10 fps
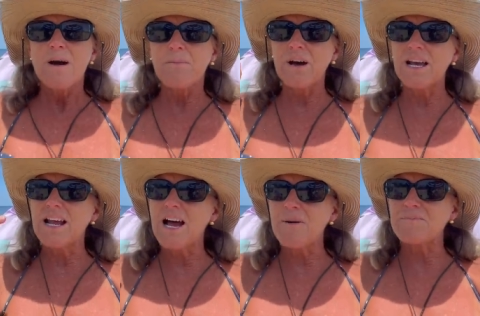But
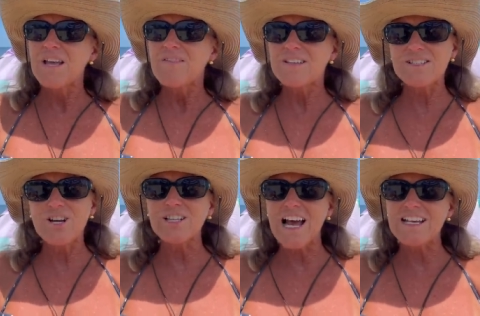um, this is
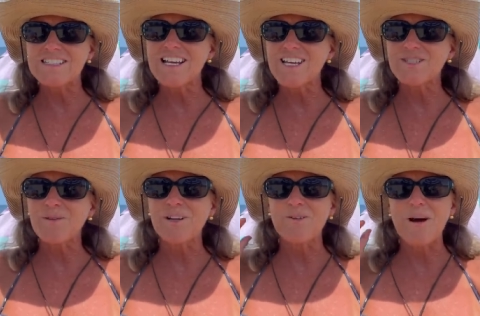our last night, so we're
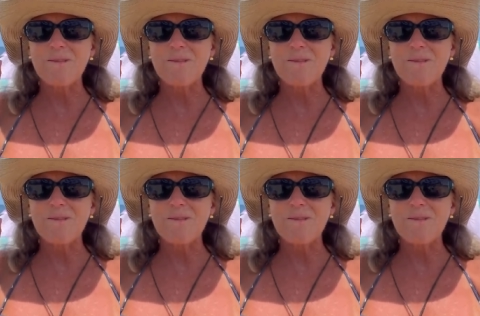going to go out